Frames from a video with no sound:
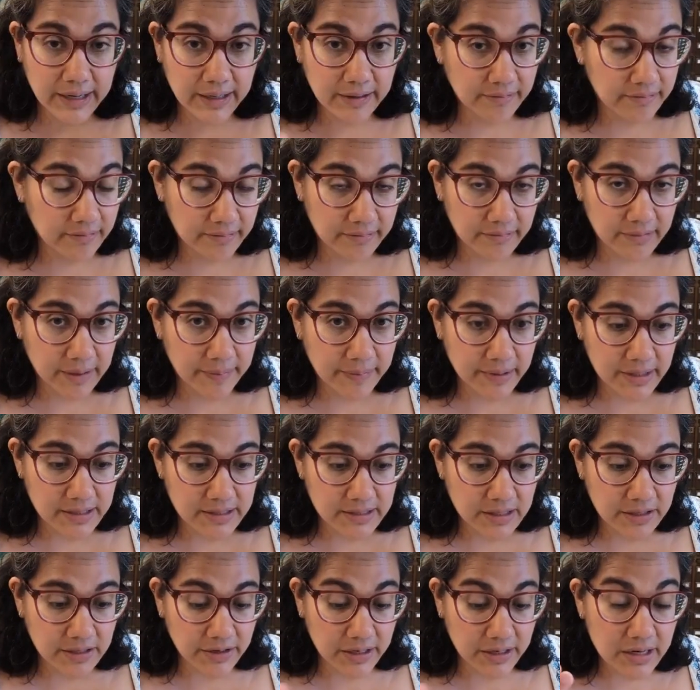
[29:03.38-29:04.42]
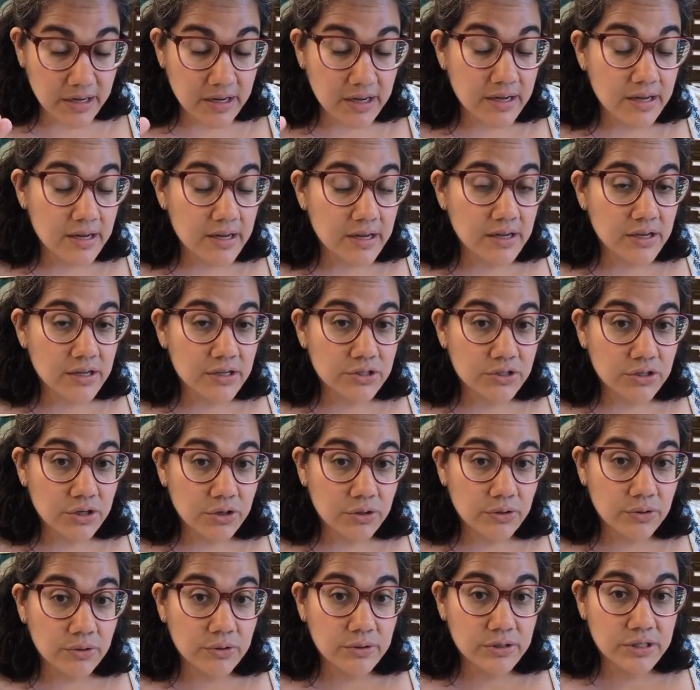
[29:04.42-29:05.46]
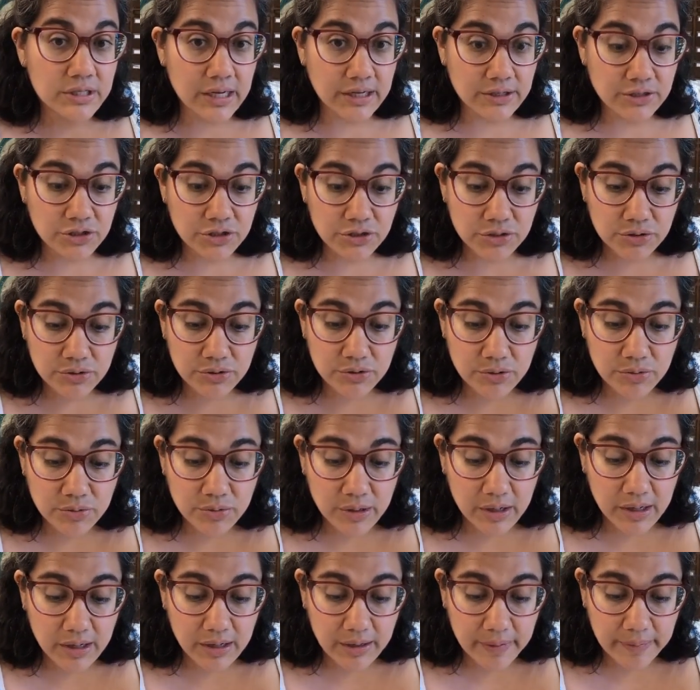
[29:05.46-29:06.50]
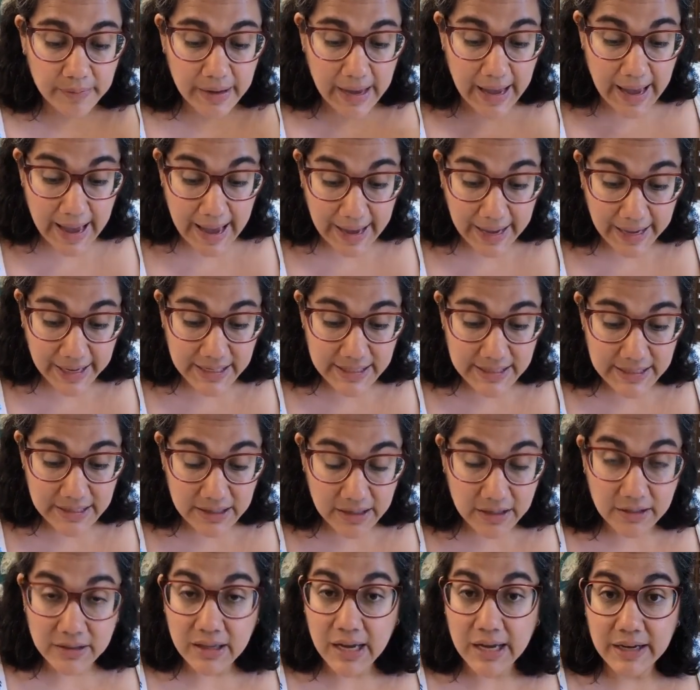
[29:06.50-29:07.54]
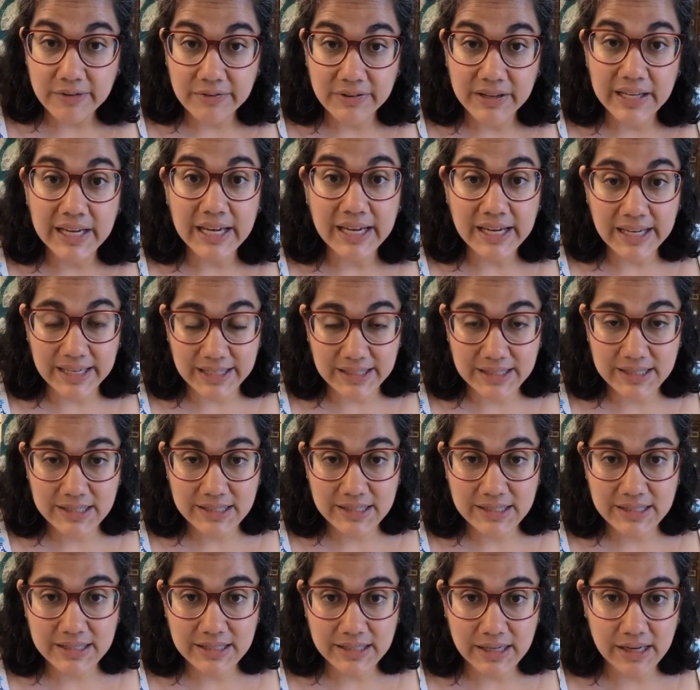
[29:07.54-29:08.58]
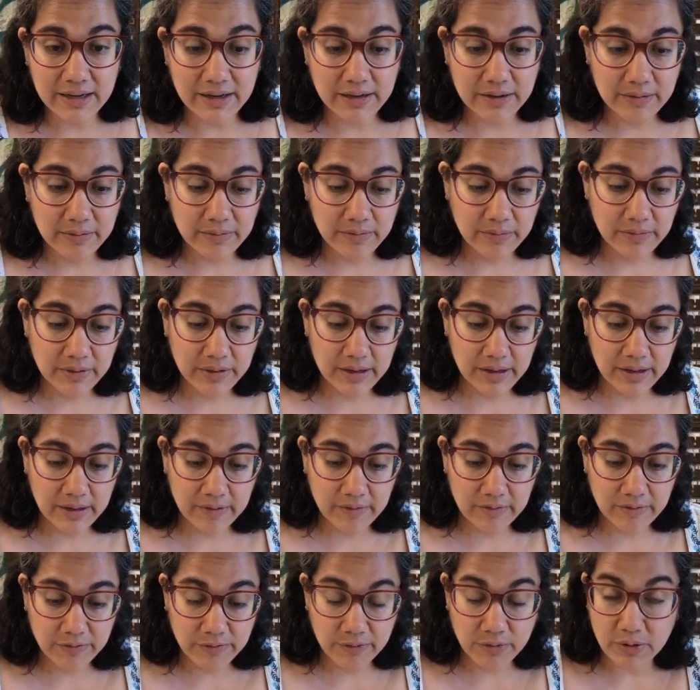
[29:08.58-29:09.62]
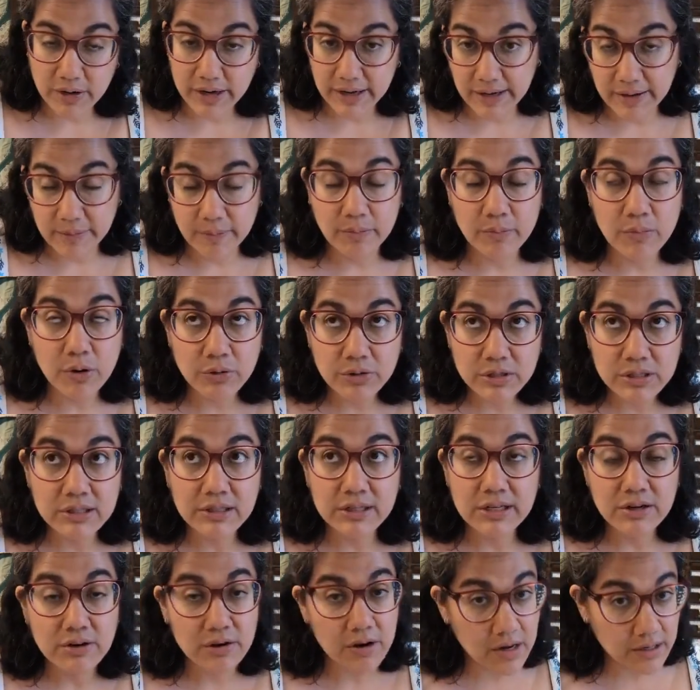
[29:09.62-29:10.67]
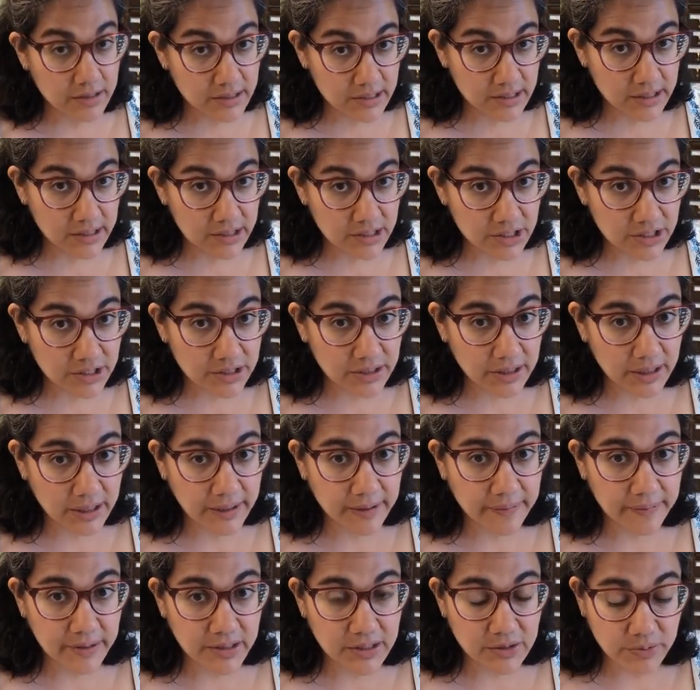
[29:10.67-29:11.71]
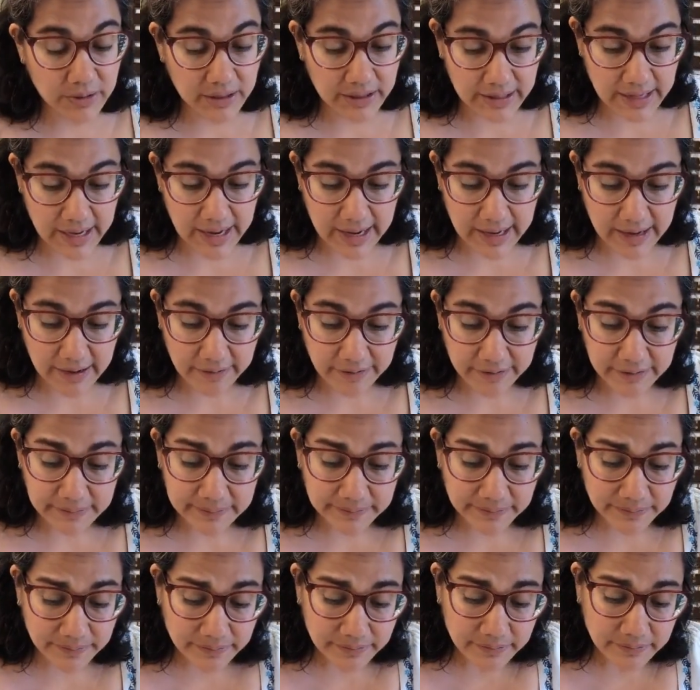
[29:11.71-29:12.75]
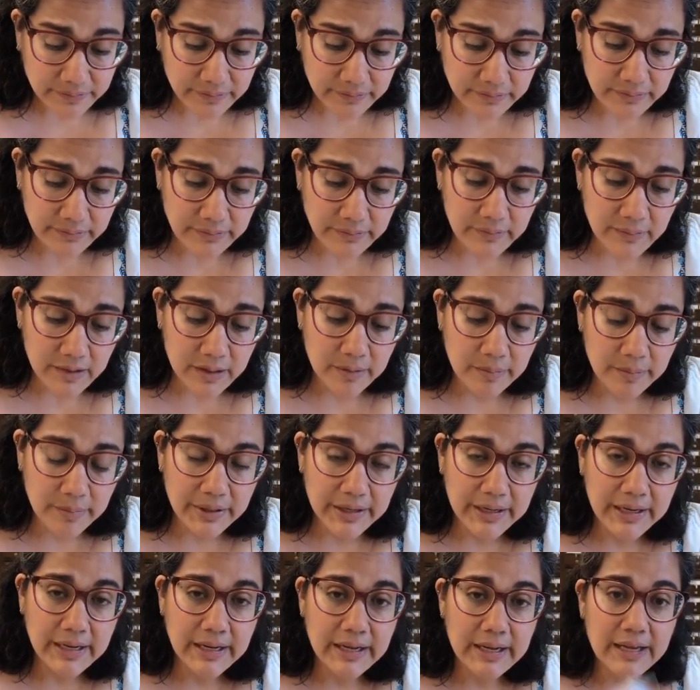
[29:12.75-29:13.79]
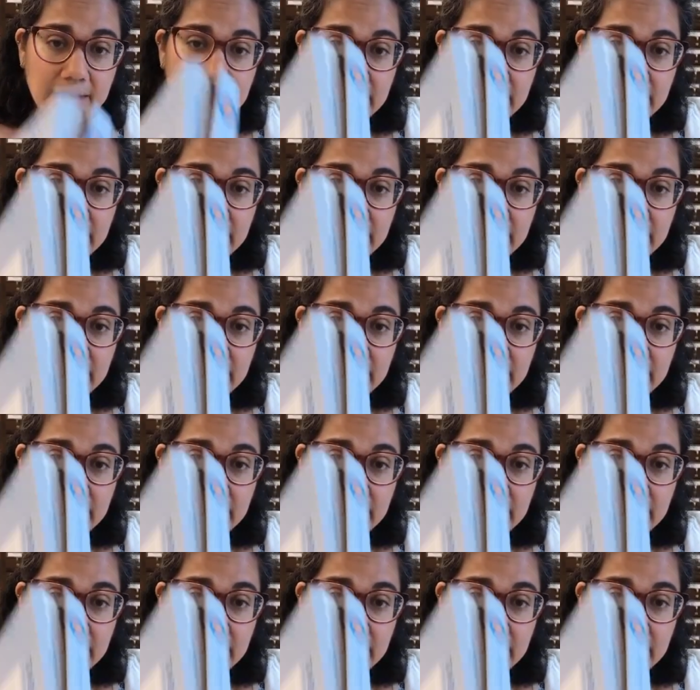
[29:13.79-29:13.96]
I am considering. So Sajou has a lot of kits. For it, mostly cross stitch is what they have, but